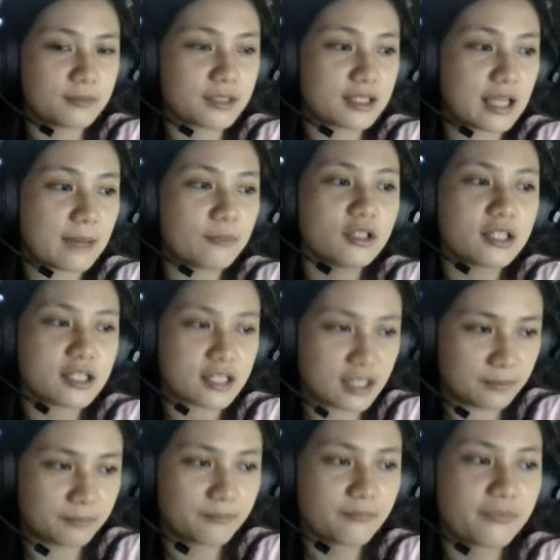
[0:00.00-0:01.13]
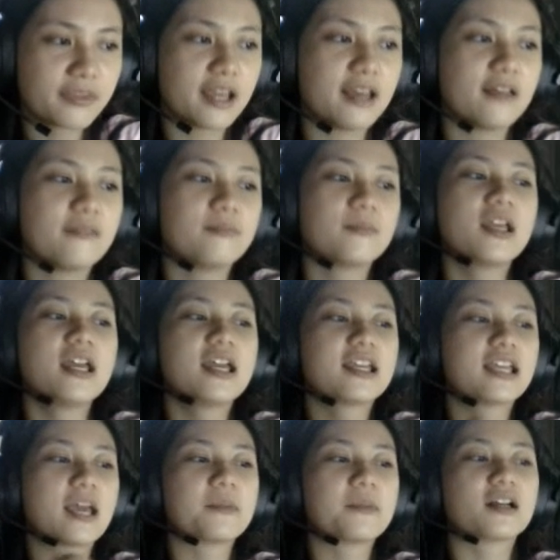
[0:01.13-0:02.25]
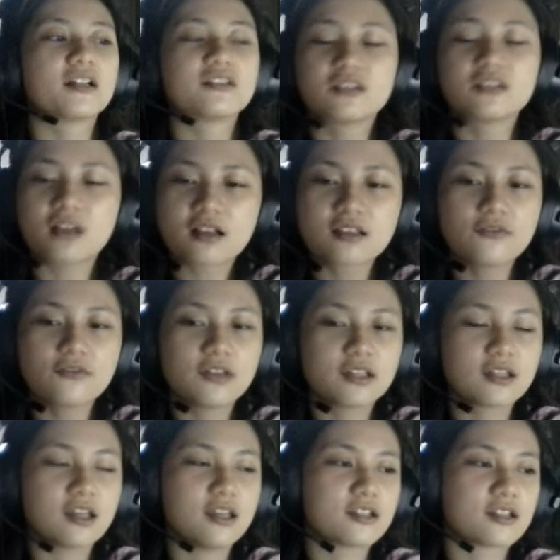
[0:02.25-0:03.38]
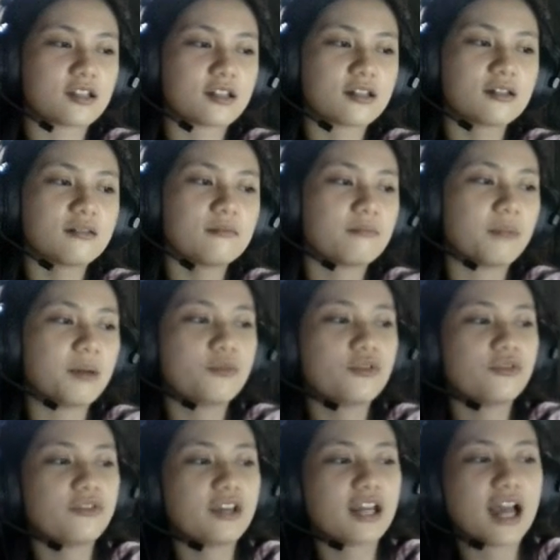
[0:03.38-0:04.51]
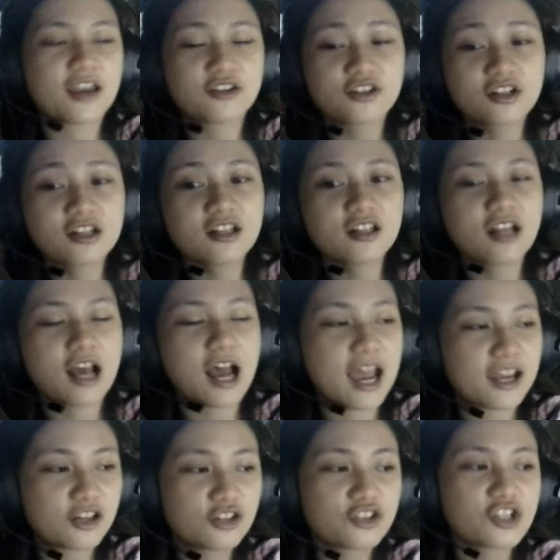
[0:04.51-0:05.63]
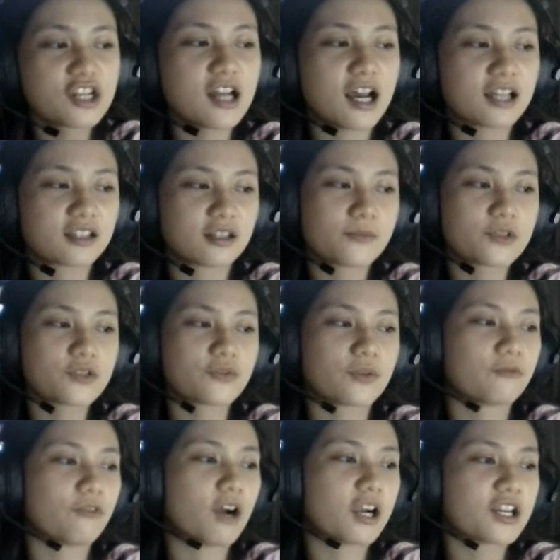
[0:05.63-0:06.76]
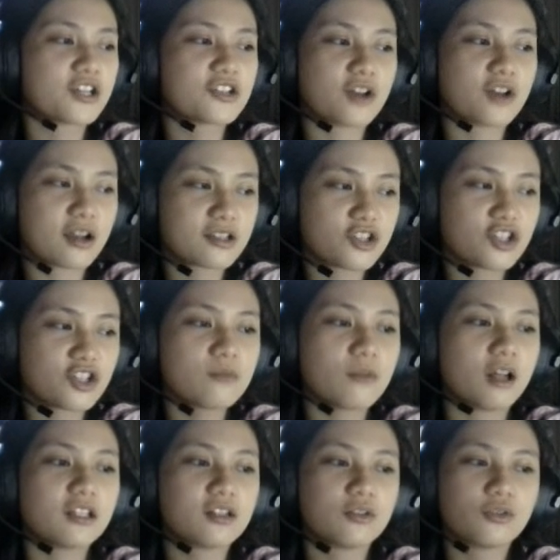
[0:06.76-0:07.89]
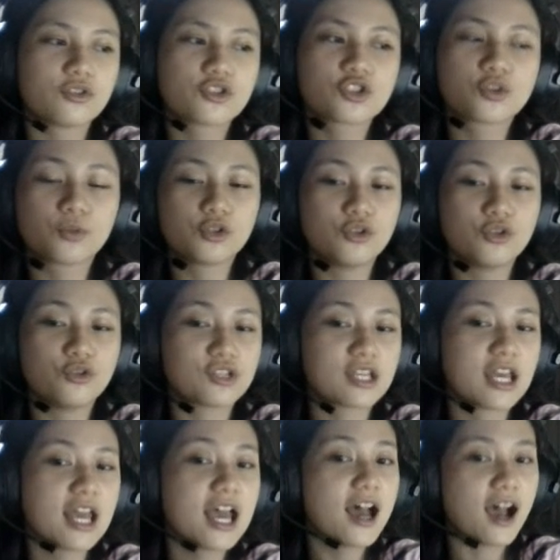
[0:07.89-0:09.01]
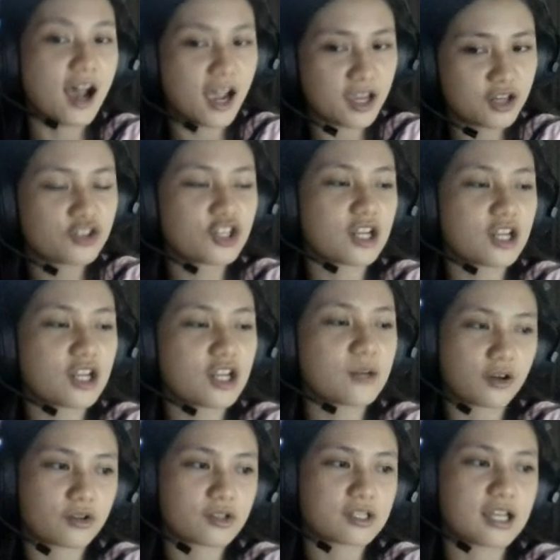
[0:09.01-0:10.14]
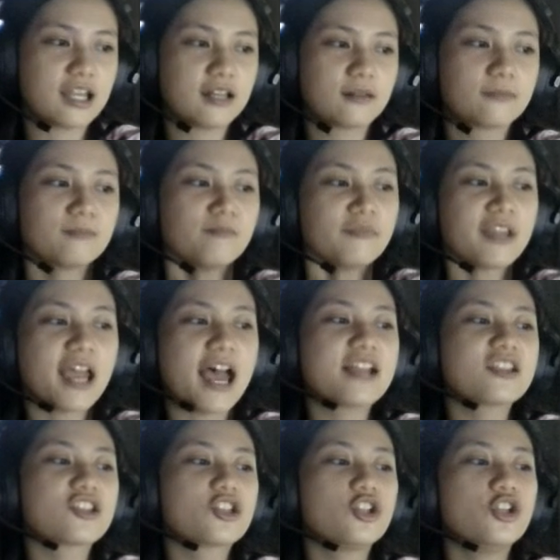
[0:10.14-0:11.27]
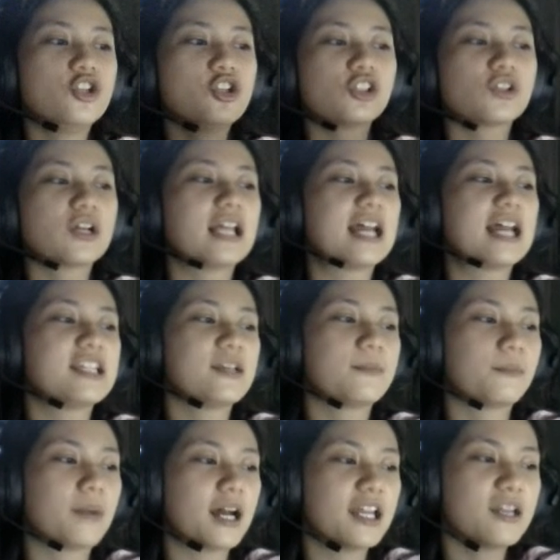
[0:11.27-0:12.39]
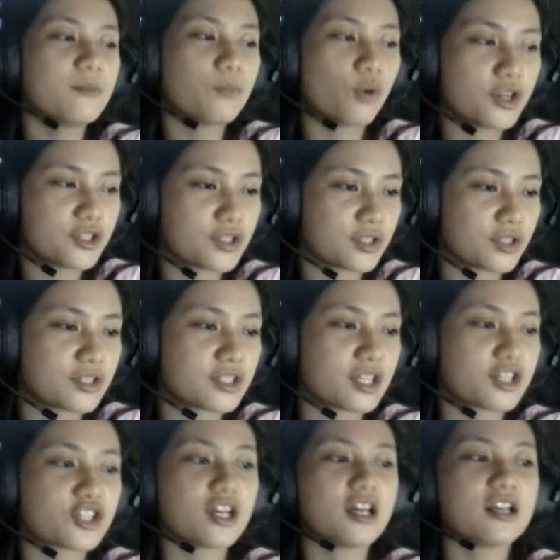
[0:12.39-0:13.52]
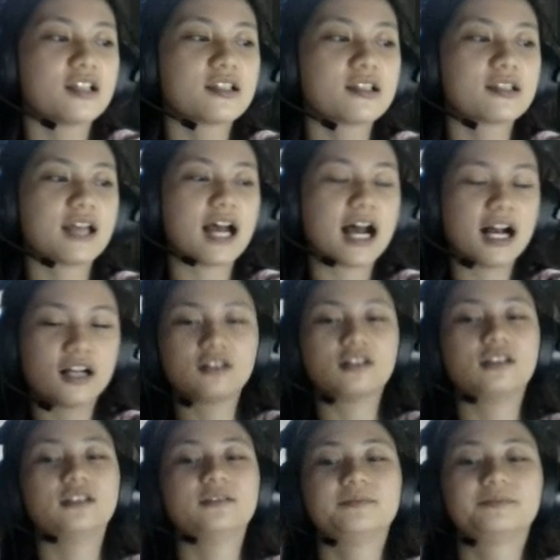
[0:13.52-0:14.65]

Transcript: metabolism and chemical detoxification by moving hydrogen atoms from various oxygen molecules to produce hydrogen peroxide, hence neutralizing body poisons such as alcohol.